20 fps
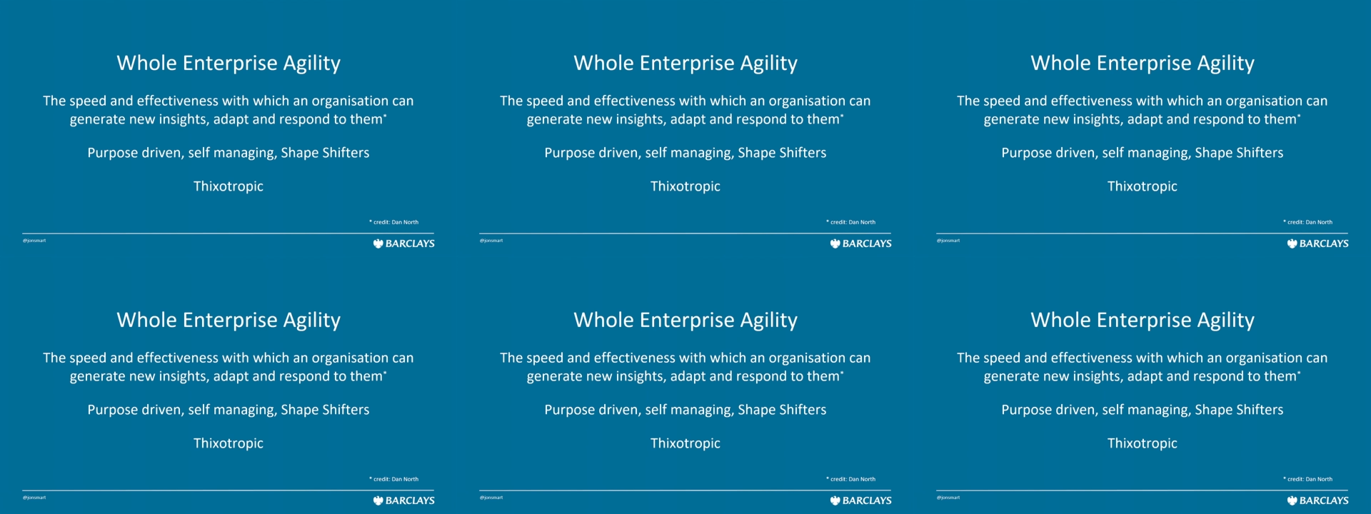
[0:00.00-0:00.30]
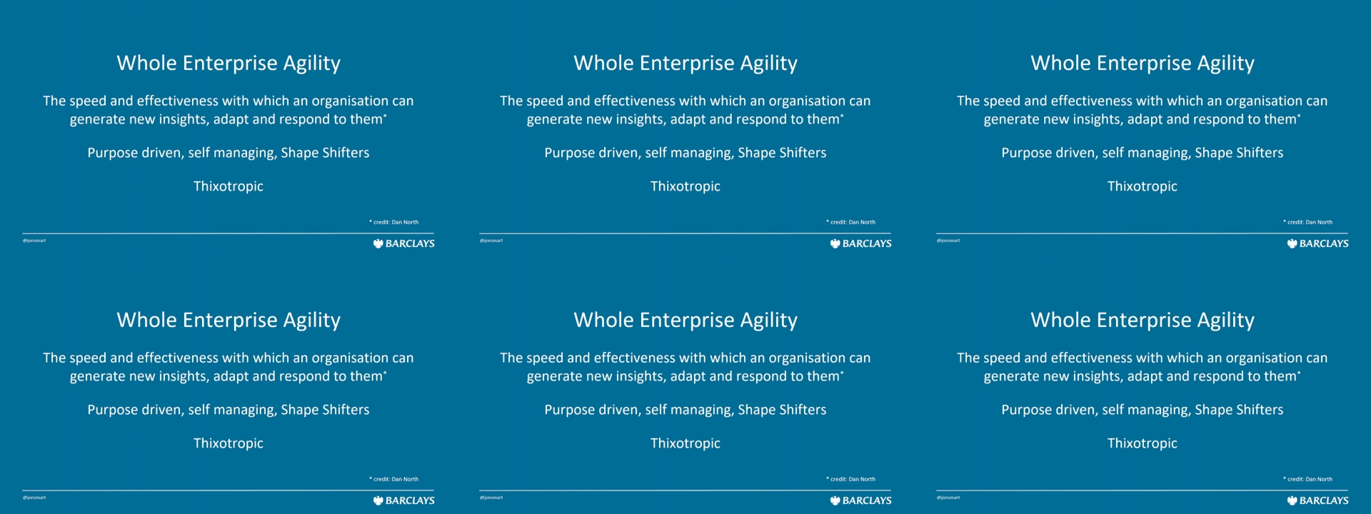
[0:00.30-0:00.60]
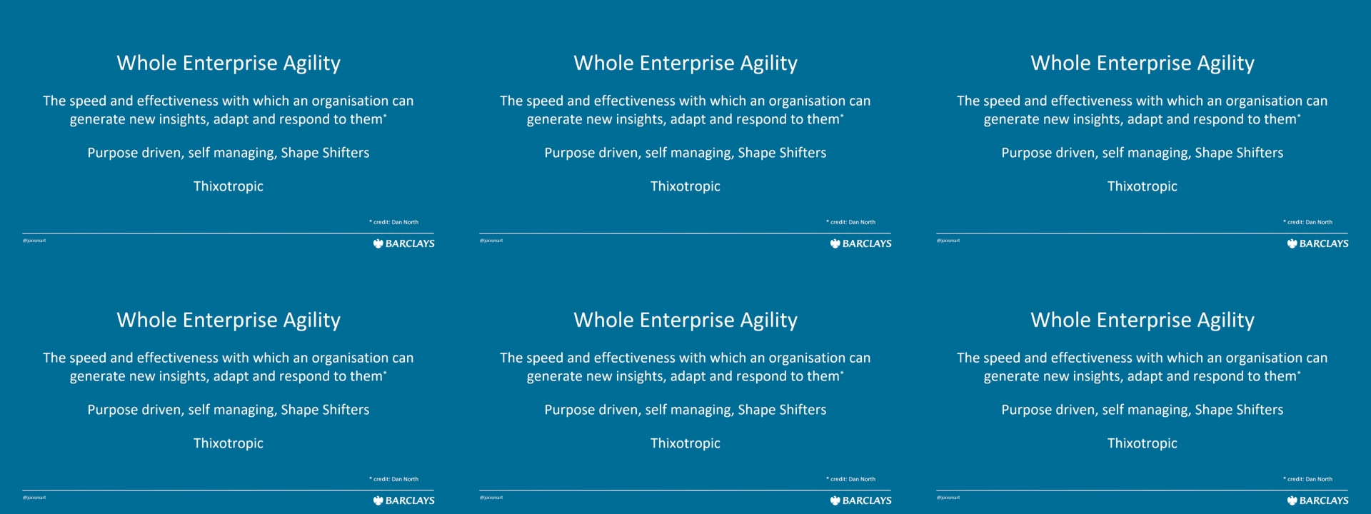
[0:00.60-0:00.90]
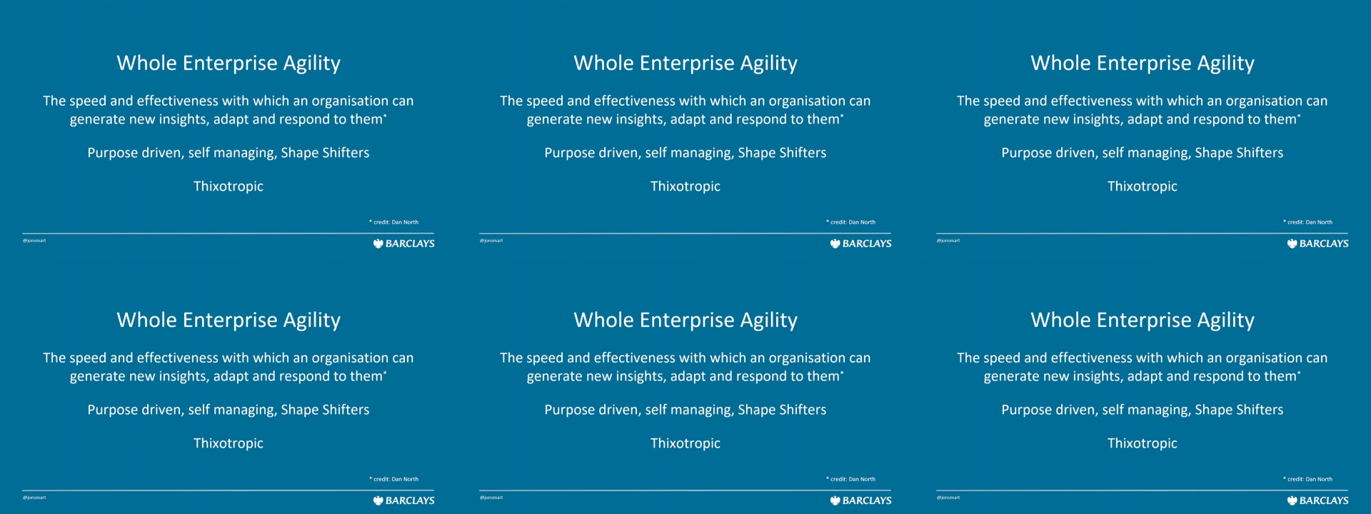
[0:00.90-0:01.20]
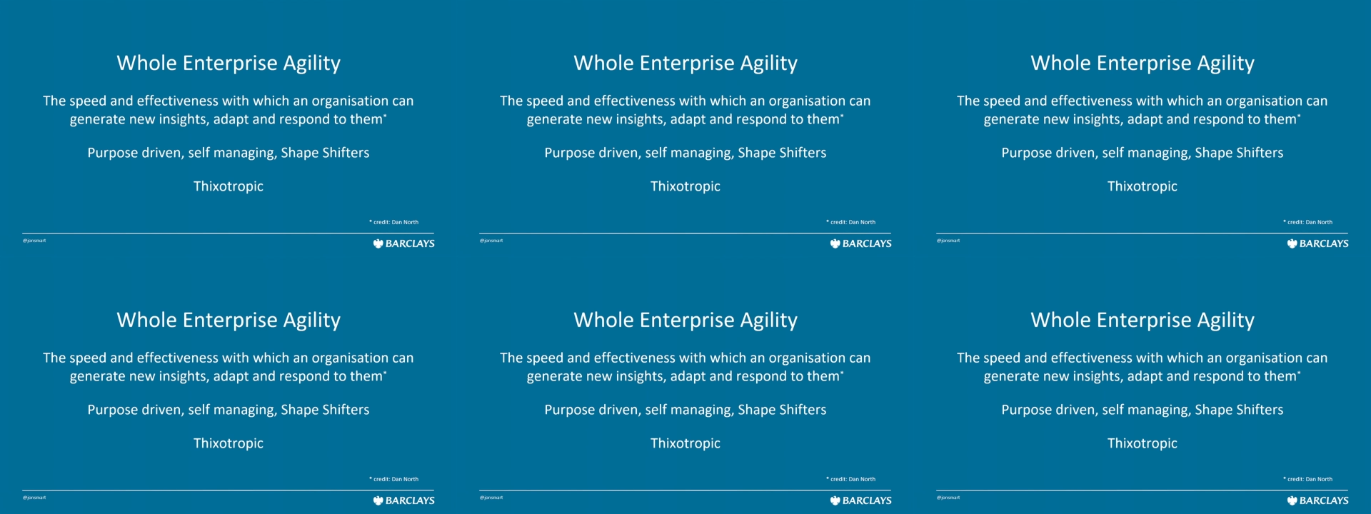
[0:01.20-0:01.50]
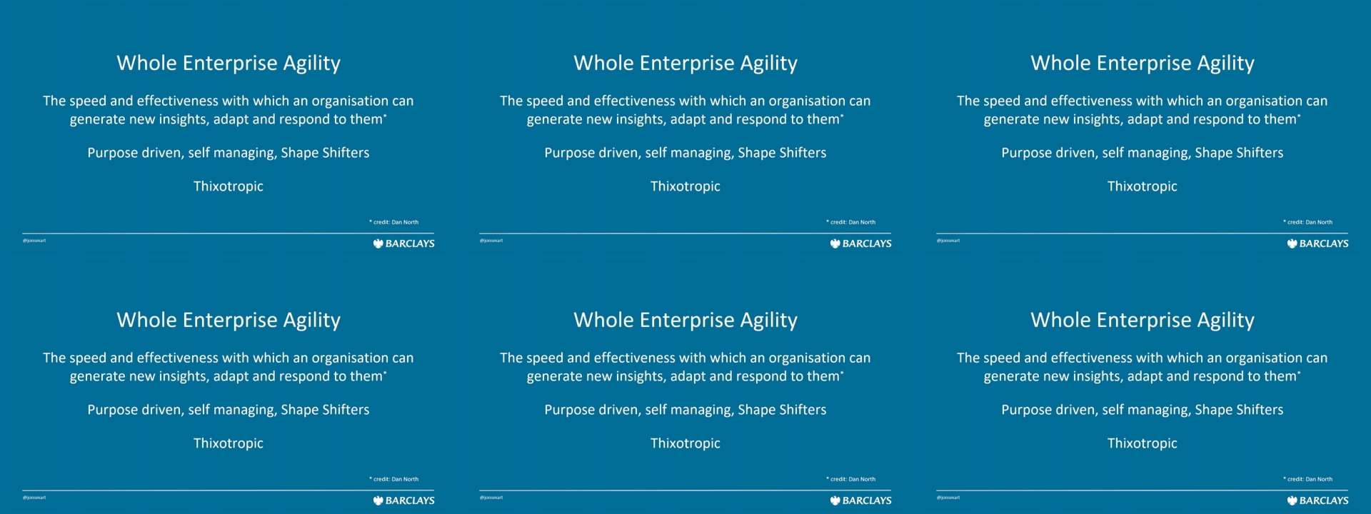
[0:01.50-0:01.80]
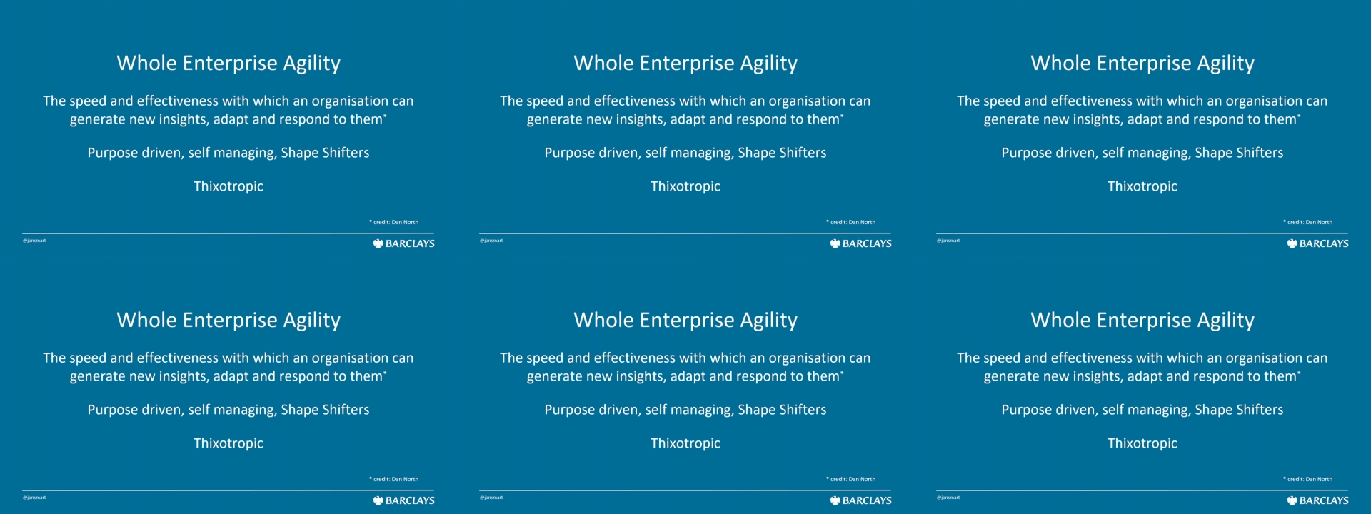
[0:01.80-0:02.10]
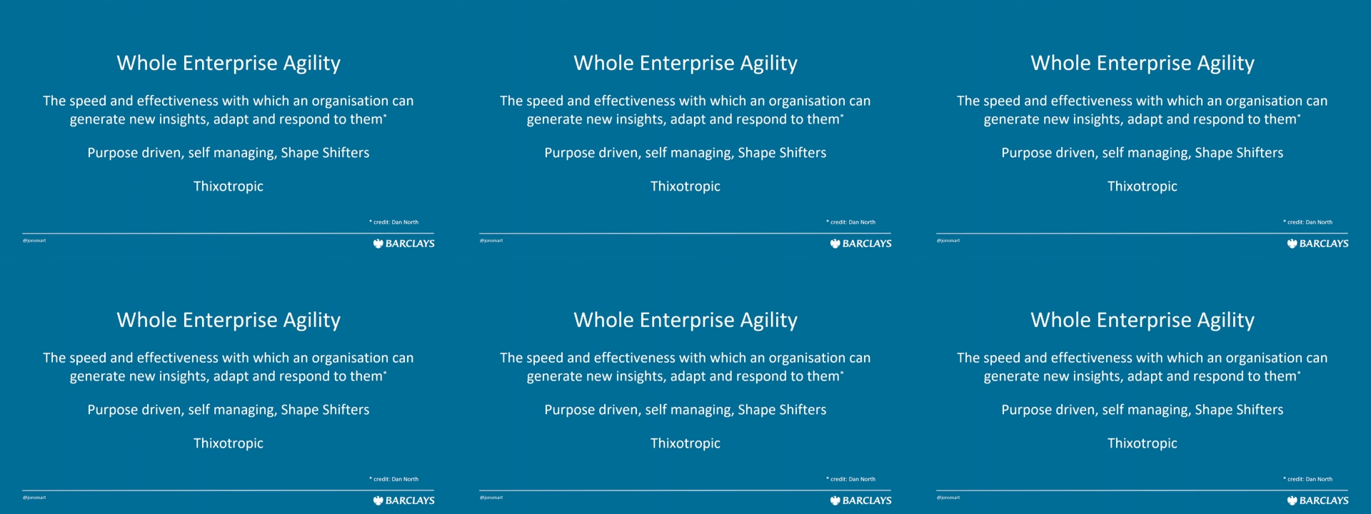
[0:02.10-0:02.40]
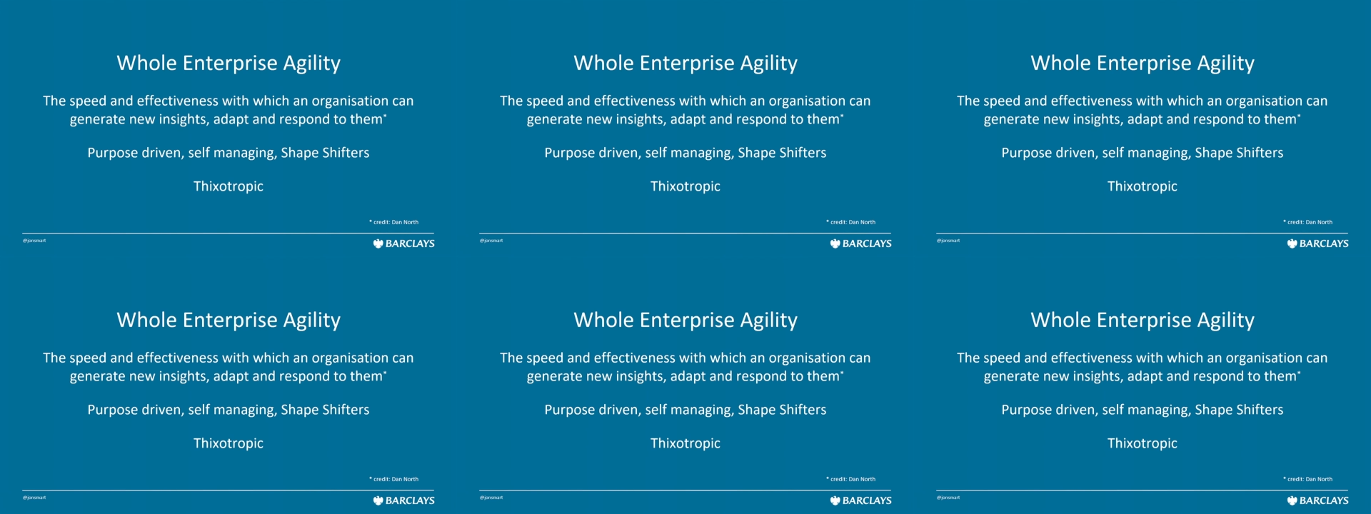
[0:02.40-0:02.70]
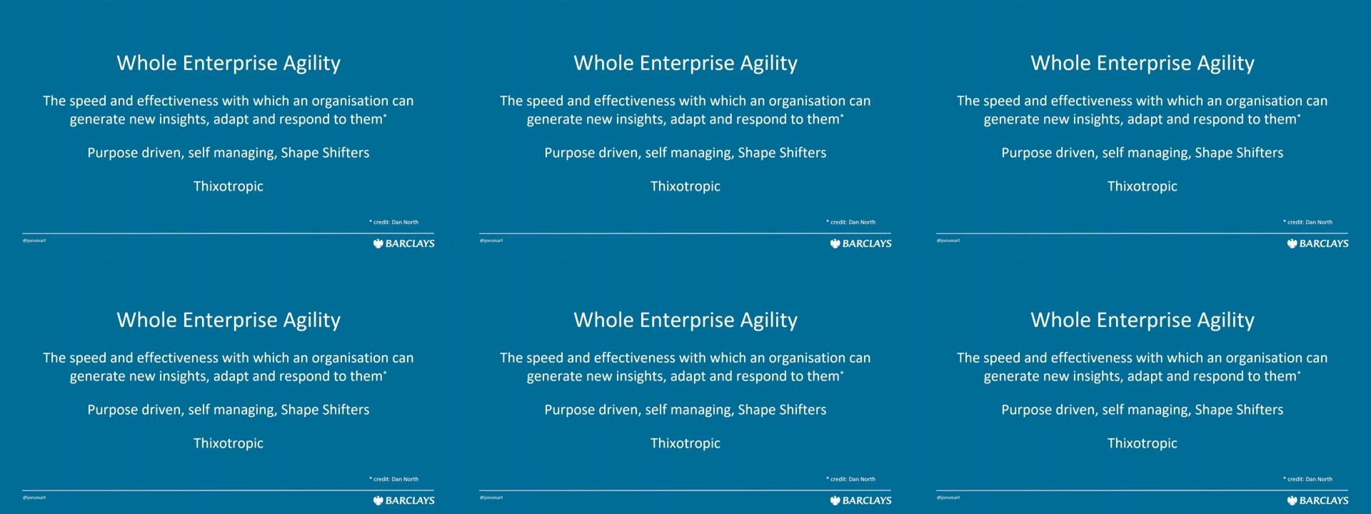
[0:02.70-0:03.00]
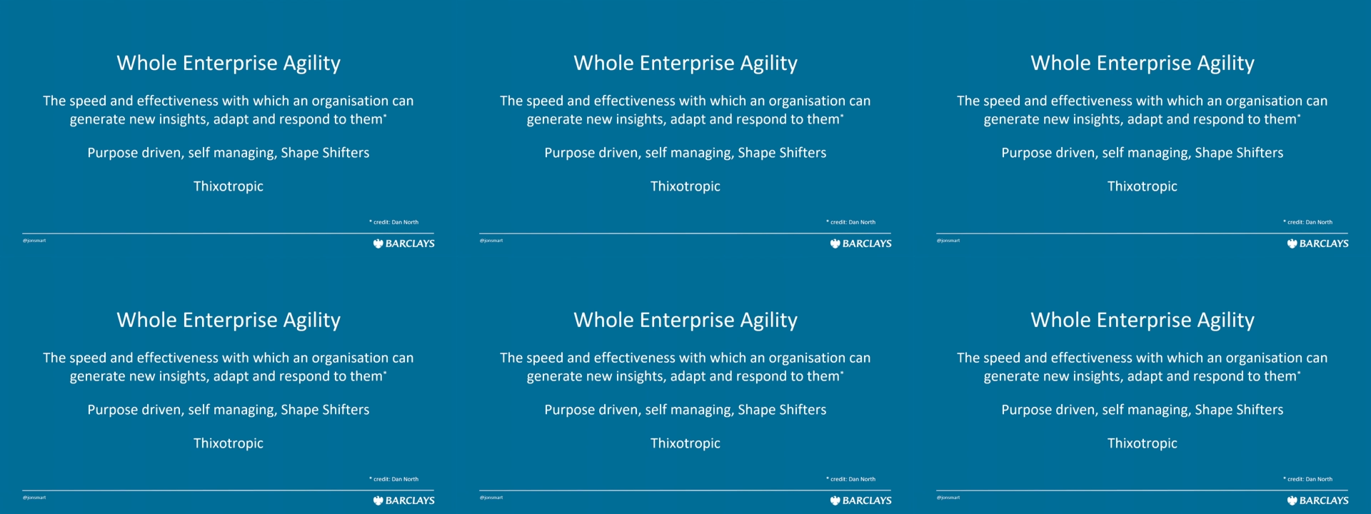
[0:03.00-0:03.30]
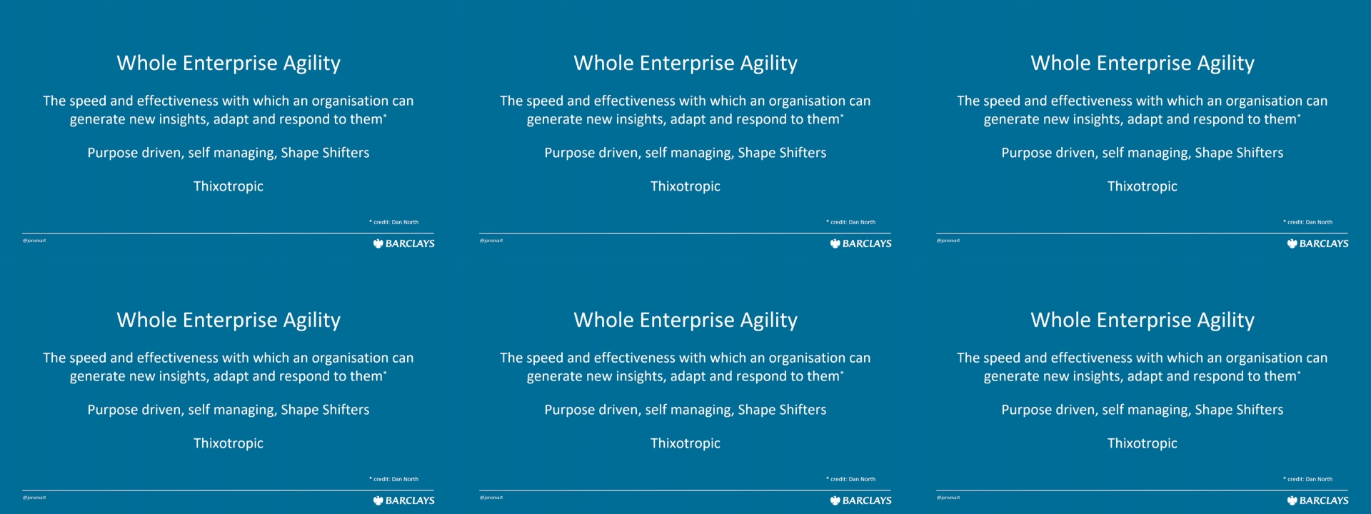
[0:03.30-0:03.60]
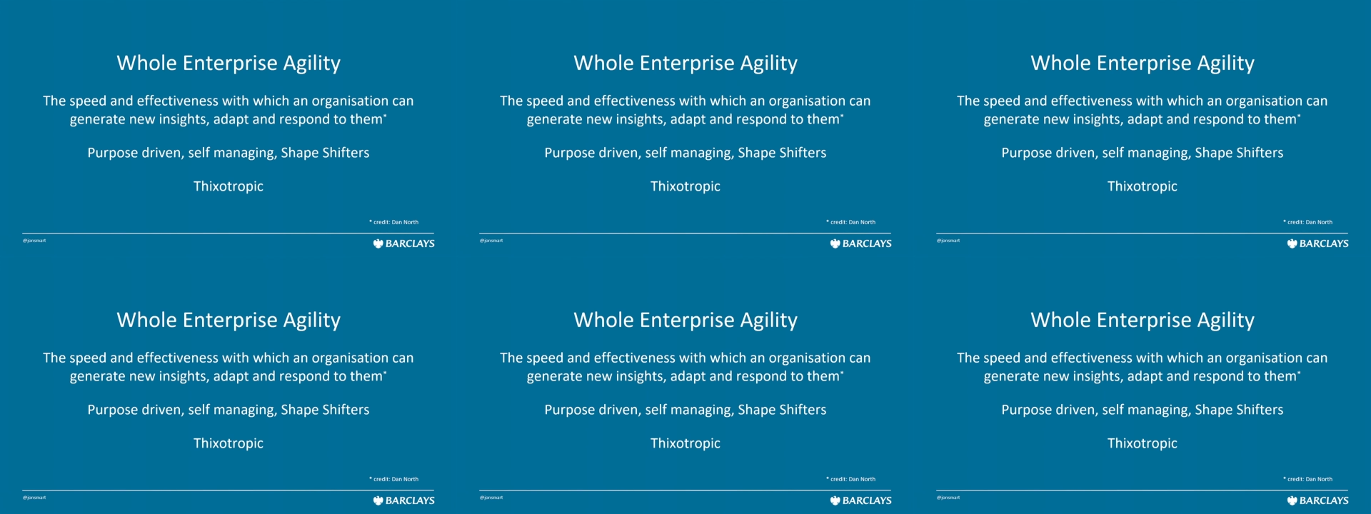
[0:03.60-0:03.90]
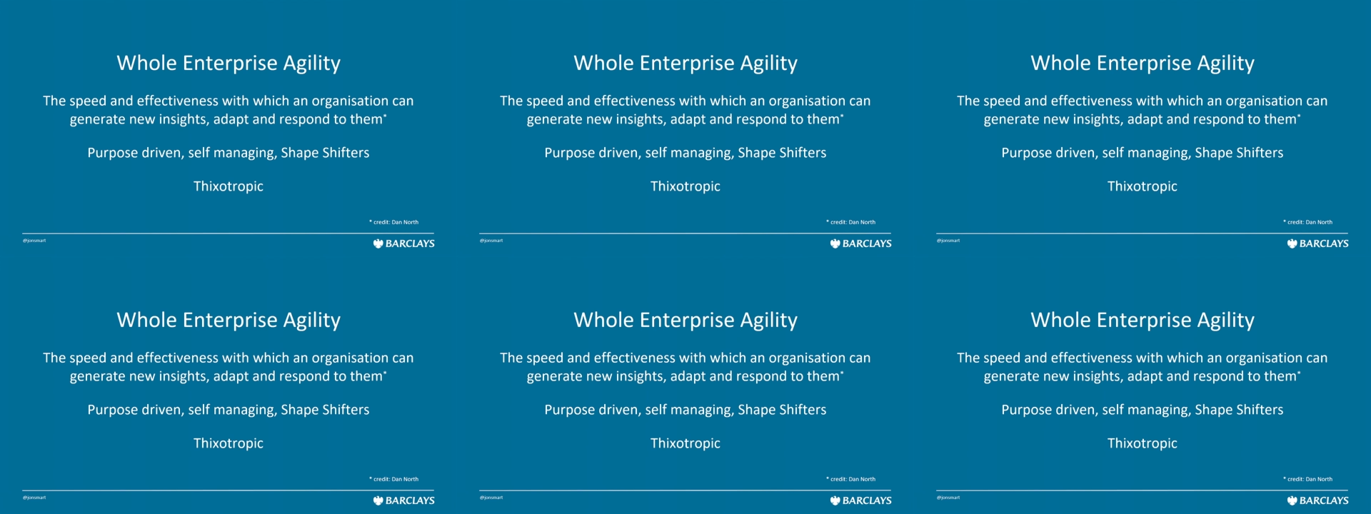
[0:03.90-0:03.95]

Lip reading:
[unreadable: no face in view]